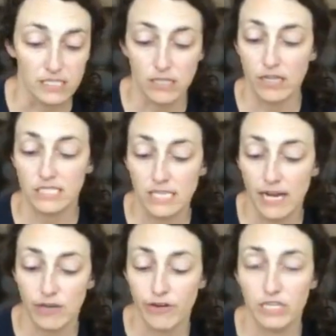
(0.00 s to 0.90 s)
So let's now
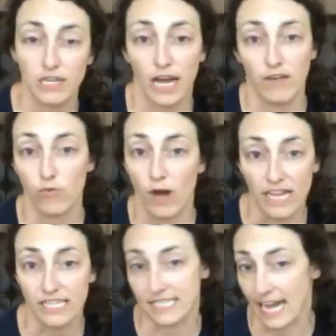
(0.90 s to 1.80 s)
go into kind of why
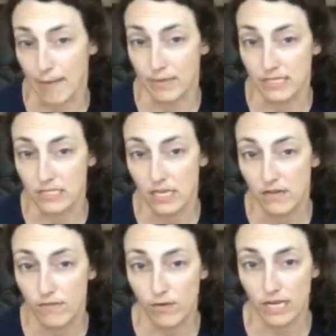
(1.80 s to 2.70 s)
this happens
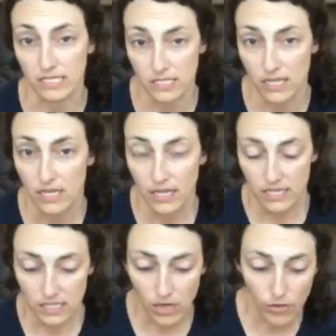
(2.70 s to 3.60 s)
for us.
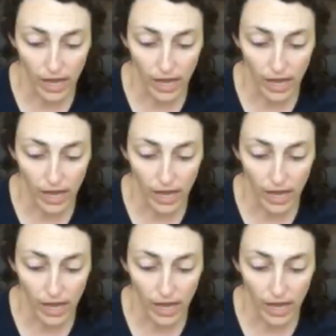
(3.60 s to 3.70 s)
So